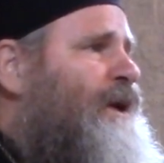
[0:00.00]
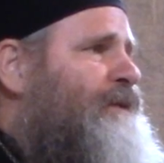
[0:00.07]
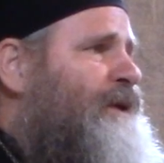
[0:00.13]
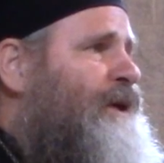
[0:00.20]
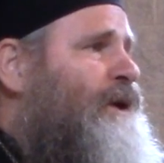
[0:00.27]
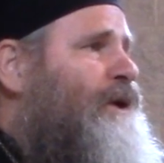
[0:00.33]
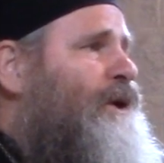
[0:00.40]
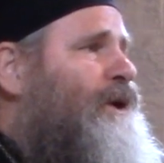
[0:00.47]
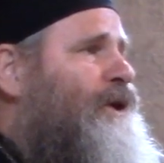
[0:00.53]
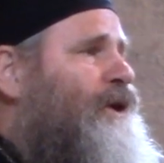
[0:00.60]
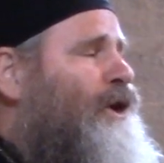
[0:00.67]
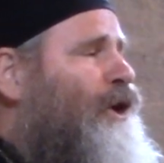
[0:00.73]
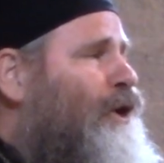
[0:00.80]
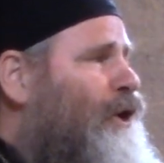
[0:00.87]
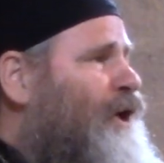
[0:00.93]

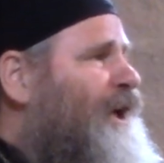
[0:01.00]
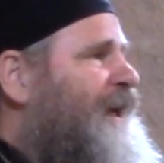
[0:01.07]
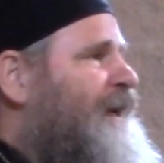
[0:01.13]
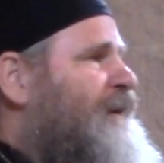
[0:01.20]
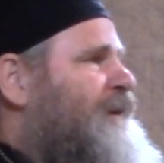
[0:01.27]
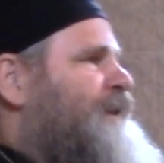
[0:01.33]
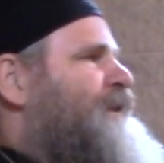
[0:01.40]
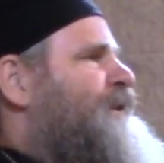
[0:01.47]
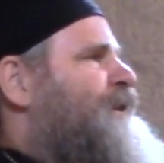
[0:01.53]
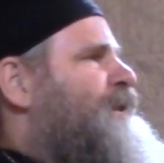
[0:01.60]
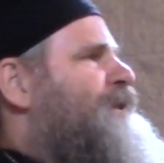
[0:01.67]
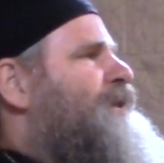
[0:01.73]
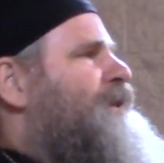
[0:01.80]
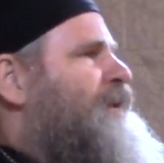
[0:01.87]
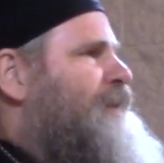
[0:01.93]
the early
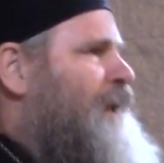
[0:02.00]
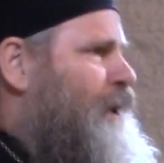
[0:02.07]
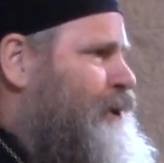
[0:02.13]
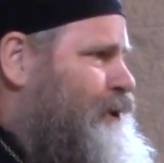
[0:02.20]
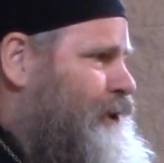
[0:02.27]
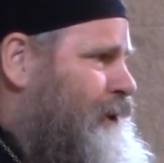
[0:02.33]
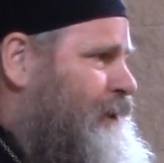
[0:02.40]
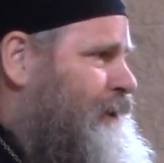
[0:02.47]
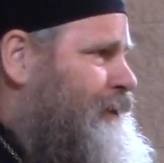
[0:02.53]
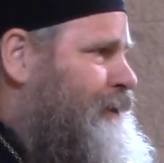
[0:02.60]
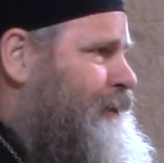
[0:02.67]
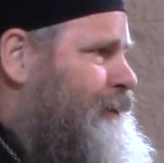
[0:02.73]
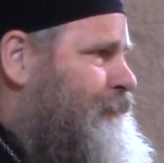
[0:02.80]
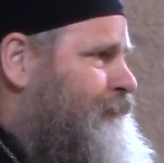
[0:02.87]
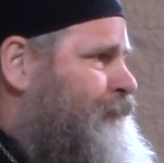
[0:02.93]
Christians of our
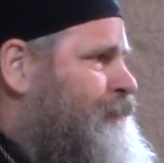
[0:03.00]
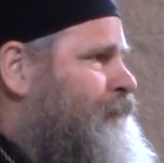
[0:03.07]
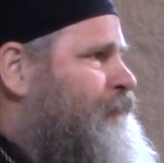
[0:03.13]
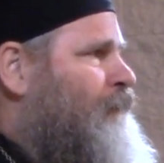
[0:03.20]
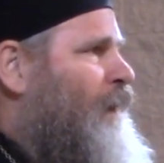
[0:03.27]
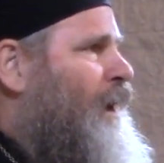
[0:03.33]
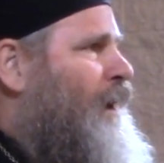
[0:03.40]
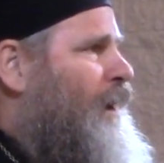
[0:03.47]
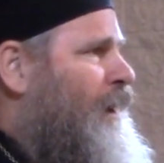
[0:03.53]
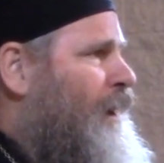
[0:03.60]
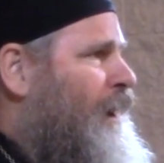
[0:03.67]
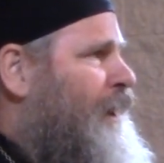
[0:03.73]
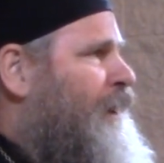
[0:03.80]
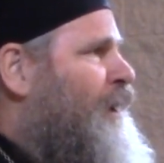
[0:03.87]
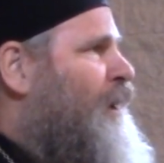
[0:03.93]
church
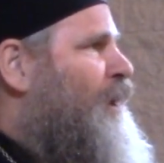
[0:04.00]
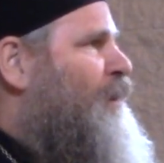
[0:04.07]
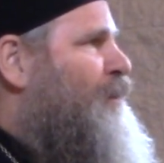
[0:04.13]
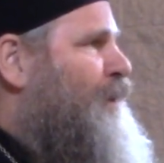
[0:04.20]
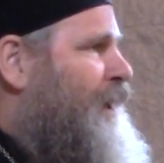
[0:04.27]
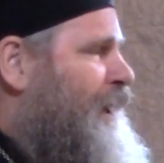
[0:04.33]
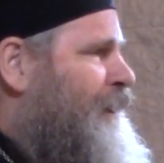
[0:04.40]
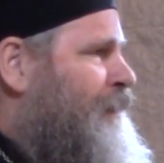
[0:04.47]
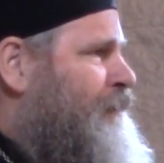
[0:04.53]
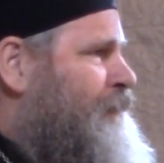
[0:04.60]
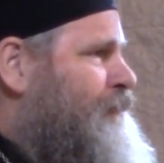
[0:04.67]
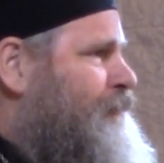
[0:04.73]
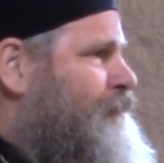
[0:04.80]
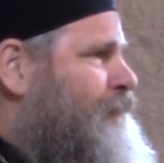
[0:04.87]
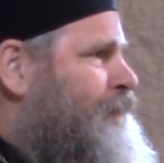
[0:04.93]
on prayer.
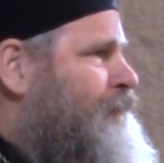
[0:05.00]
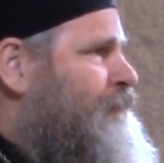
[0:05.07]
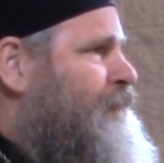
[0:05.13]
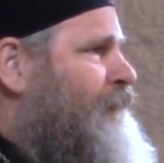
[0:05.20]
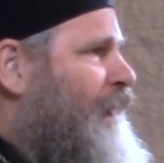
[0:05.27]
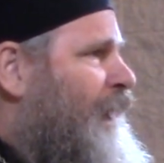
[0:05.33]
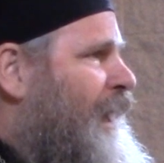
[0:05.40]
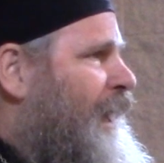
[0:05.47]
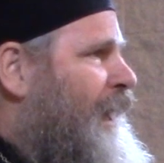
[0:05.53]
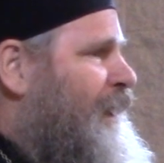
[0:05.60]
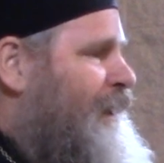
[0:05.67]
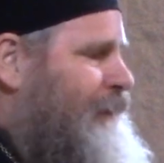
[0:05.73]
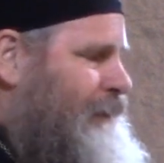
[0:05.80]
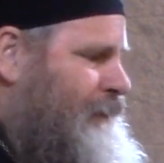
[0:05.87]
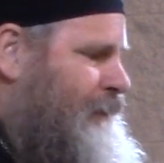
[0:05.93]

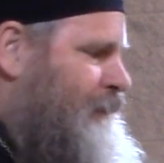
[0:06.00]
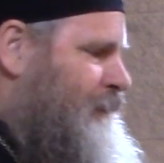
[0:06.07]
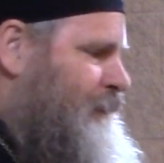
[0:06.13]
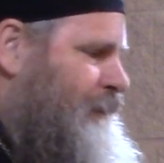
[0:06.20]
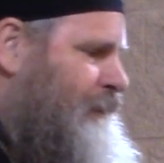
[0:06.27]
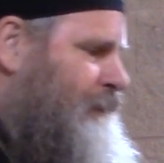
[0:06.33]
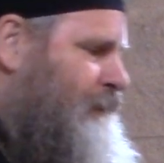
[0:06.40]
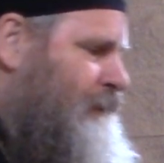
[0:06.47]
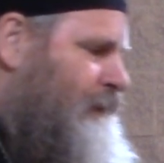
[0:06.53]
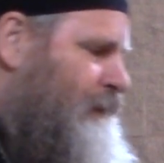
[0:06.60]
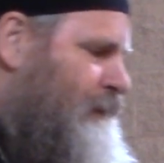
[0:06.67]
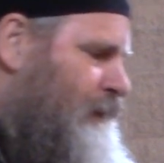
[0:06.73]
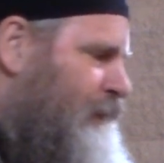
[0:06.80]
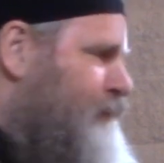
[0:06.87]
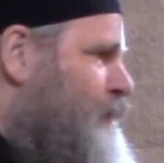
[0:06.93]
And
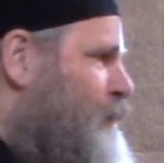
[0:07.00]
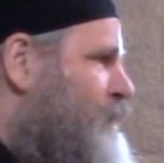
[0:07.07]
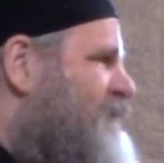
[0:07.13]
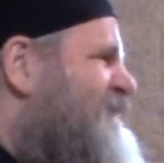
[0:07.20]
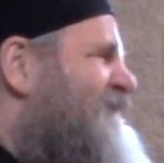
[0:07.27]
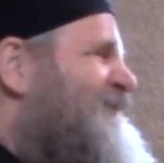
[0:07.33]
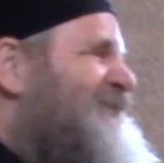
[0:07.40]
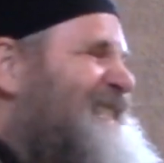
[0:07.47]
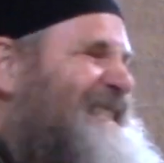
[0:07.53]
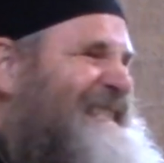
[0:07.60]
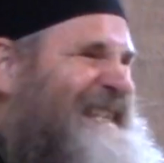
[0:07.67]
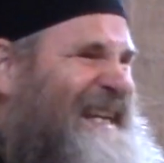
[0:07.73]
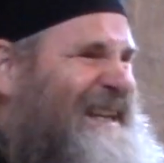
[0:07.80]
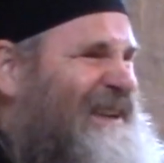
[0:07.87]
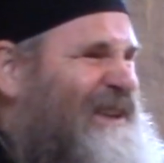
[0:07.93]
if you were to
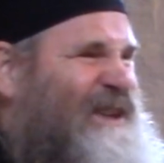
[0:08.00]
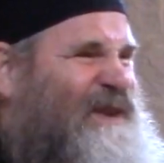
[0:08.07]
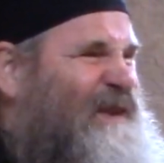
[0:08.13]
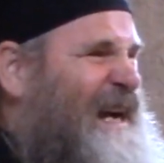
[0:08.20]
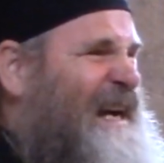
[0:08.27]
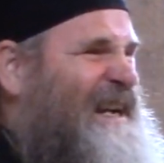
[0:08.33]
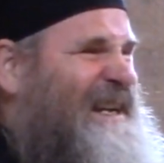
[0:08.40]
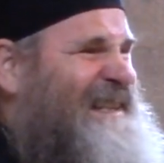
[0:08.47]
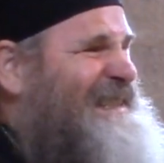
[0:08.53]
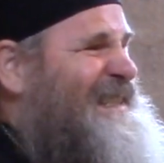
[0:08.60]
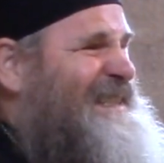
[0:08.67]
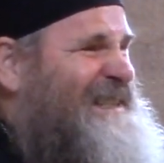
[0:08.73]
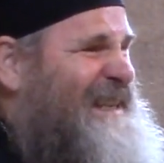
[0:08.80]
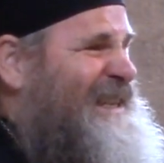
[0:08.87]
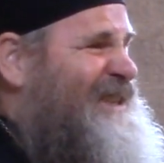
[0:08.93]
distill the writings
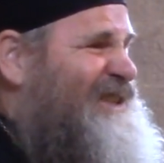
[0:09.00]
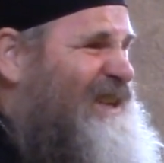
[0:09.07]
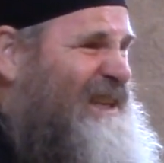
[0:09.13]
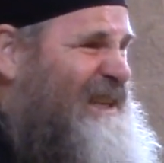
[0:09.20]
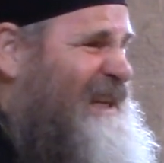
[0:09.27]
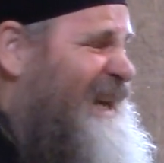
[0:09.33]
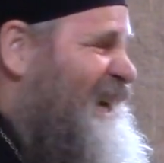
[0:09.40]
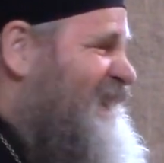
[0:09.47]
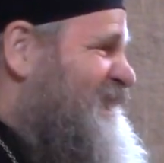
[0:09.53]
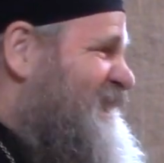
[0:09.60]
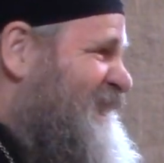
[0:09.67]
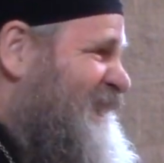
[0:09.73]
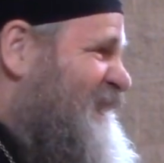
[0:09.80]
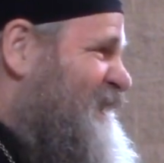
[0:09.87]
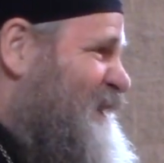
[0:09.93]
of St. John
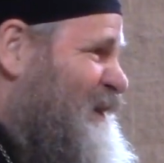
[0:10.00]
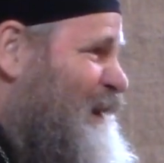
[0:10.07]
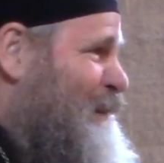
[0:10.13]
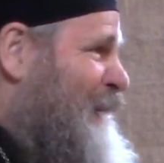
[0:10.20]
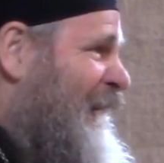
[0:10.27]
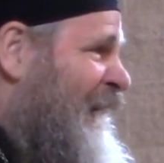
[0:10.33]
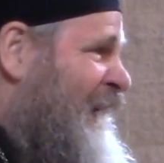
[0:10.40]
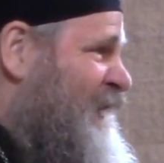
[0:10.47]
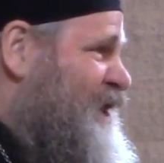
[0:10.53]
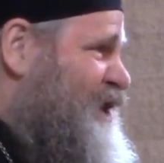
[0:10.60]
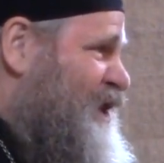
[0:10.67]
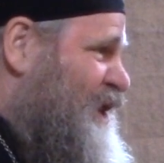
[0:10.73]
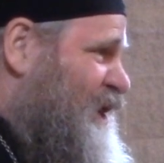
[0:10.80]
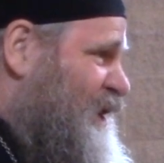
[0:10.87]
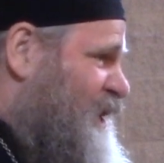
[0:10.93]
Cassian into a
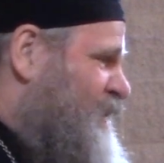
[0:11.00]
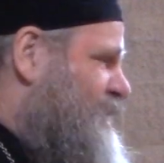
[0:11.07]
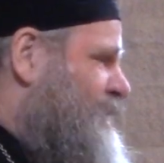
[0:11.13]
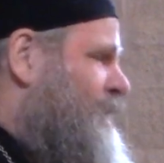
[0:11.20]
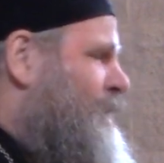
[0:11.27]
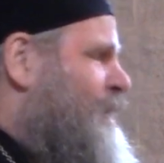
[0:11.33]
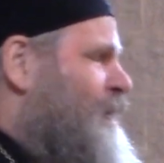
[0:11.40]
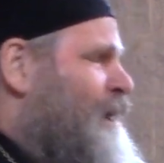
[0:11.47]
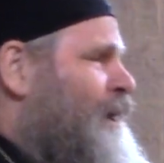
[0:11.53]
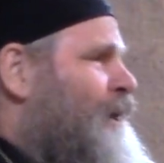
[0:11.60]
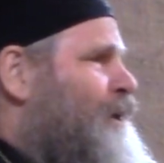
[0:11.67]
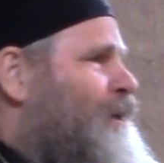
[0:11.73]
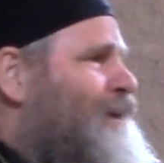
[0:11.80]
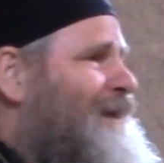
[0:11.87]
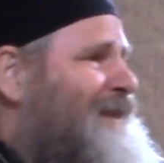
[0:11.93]
page,
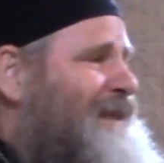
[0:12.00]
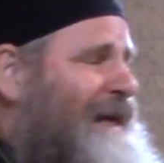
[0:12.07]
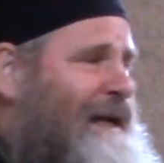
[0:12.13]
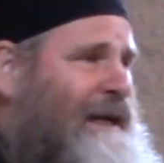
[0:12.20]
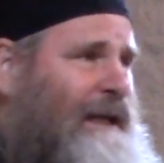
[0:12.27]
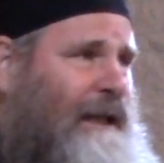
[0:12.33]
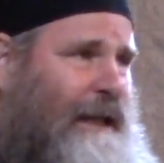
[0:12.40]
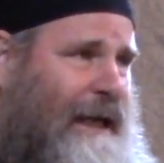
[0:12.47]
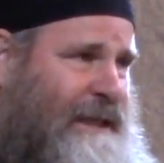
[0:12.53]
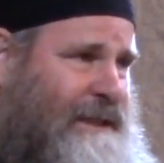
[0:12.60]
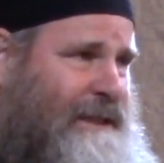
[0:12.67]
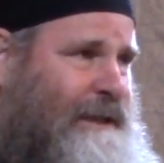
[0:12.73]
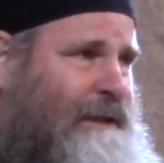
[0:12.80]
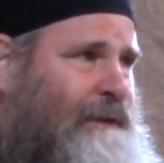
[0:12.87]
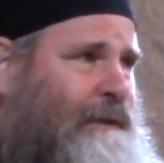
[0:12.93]
you could take a
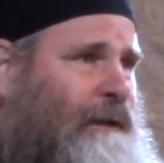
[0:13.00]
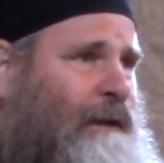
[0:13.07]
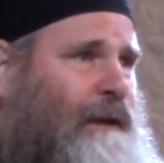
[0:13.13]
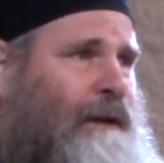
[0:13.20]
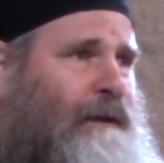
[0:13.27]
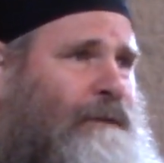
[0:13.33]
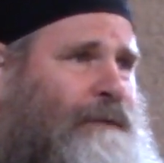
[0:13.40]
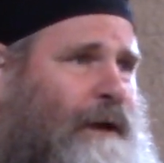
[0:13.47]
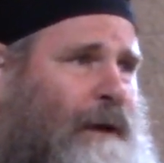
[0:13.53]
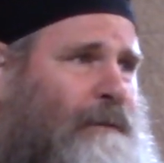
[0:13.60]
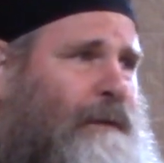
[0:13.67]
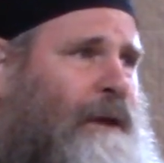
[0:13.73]
lesson from